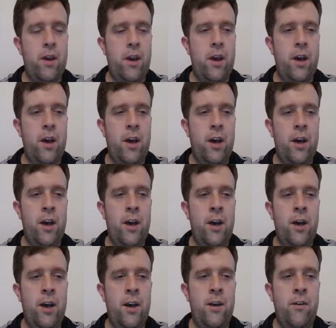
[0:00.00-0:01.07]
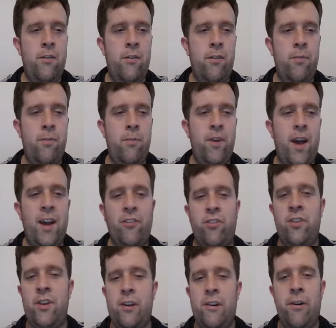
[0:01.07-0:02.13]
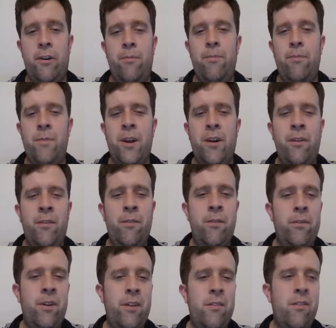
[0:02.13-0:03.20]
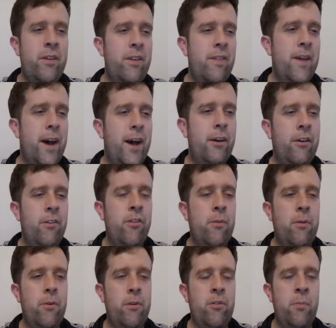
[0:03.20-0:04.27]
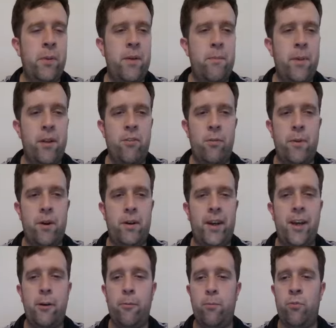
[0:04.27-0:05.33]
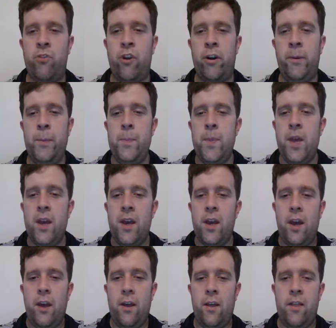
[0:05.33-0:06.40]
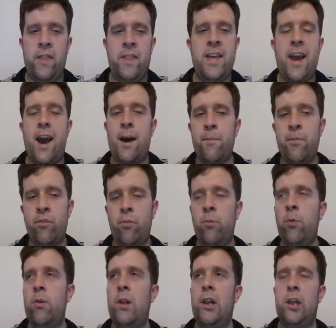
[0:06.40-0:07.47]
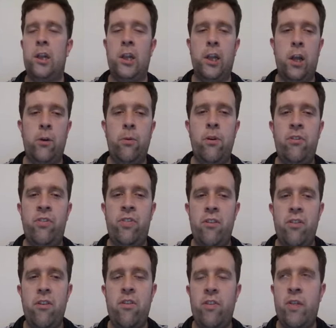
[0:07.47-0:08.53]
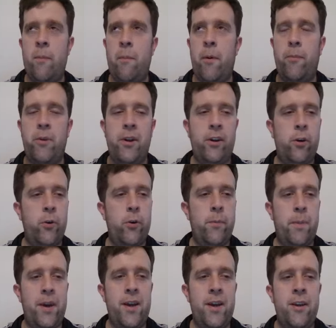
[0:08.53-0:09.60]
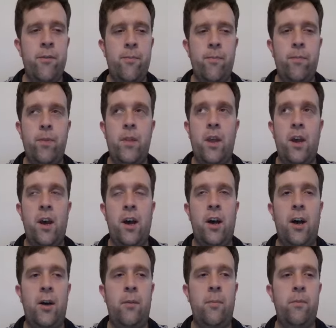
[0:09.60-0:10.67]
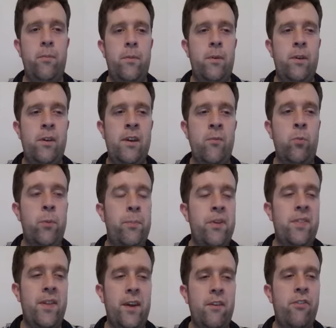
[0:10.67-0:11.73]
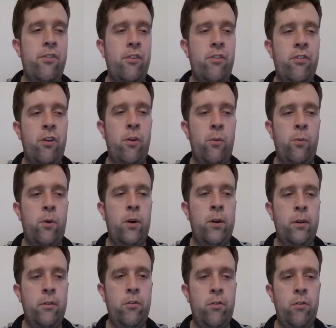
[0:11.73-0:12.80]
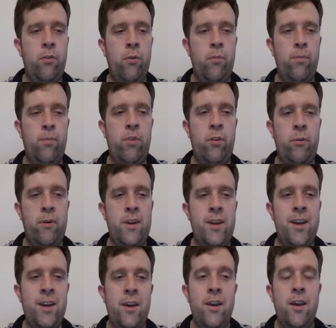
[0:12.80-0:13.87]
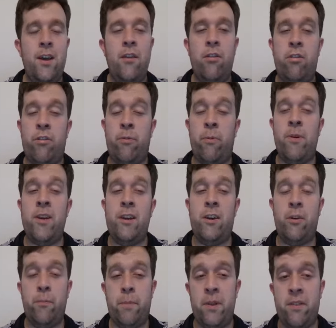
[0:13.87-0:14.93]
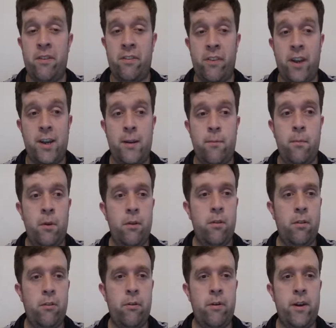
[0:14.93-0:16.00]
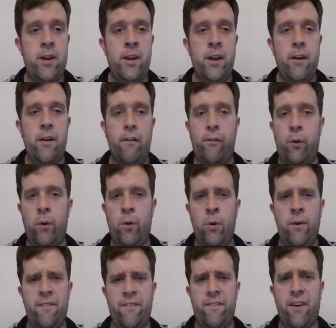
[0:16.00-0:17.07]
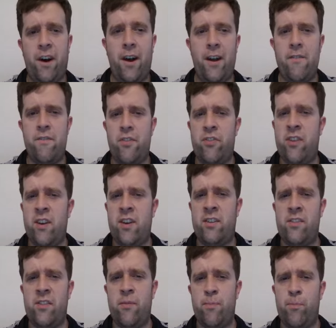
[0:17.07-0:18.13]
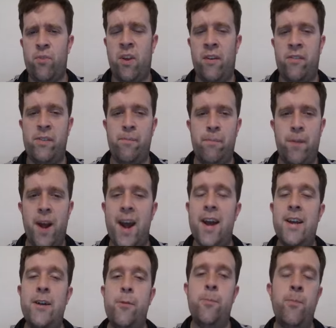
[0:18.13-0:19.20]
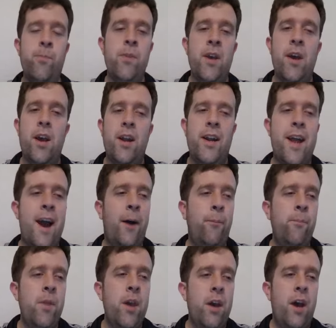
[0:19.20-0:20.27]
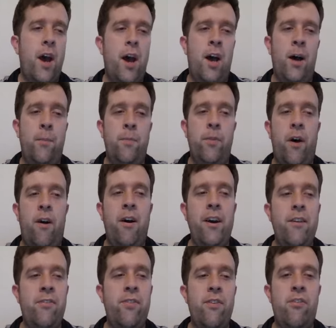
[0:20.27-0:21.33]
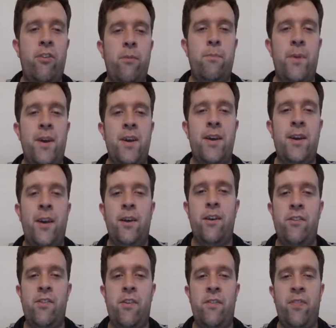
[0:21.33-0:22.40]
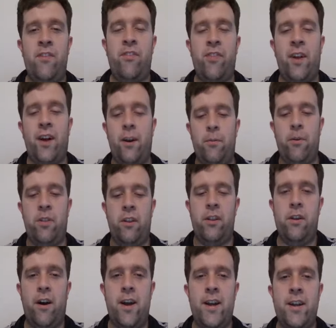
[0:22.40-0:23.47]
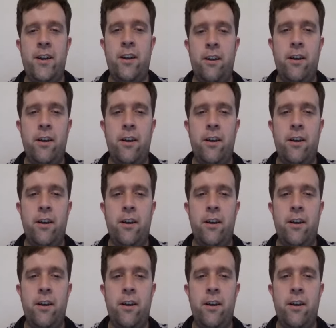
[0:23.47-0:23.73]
uh, actually, no, no, we're going to delete that because I want to explain pencil marking. So the absolute lowest that this thermometer could be um, would be this. So one, two, three, three could be the same. Three, four, five, six, seven, eight. Now, um, the highest this could be is if this started with a nine,